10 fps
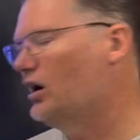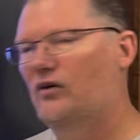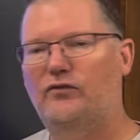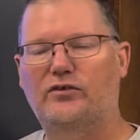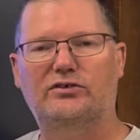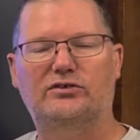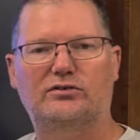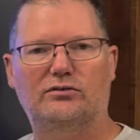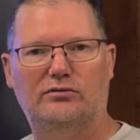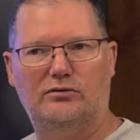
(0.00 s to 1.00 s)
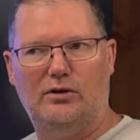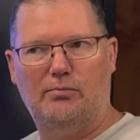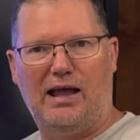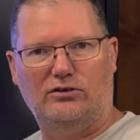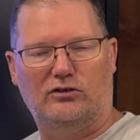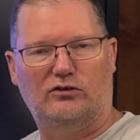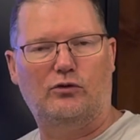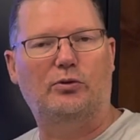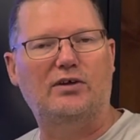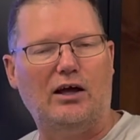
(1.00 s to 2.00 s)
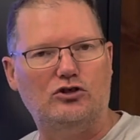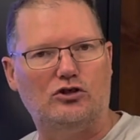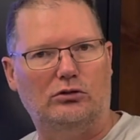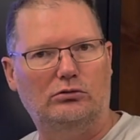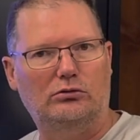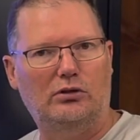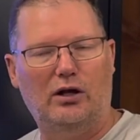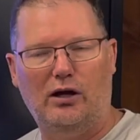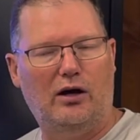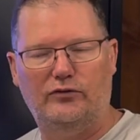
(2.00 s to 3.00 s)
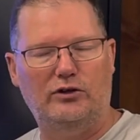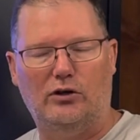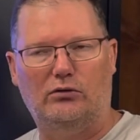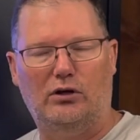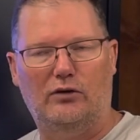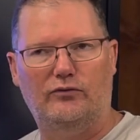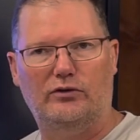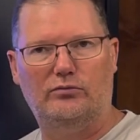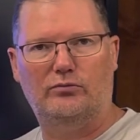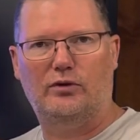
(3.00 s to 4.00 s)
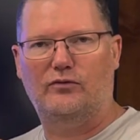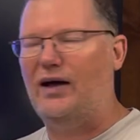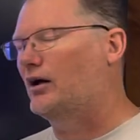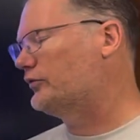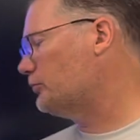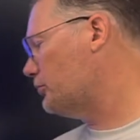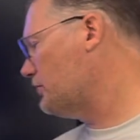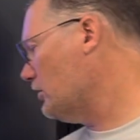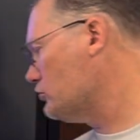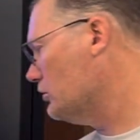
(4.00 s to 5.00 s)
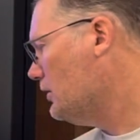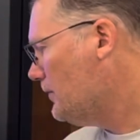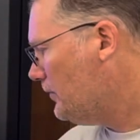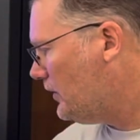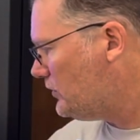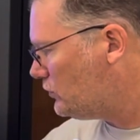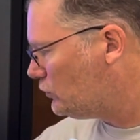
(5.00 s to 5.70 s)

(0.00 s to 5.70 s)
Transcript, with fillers: of this, the mantles for protection of, you know, of the, the valves for protection. And this is a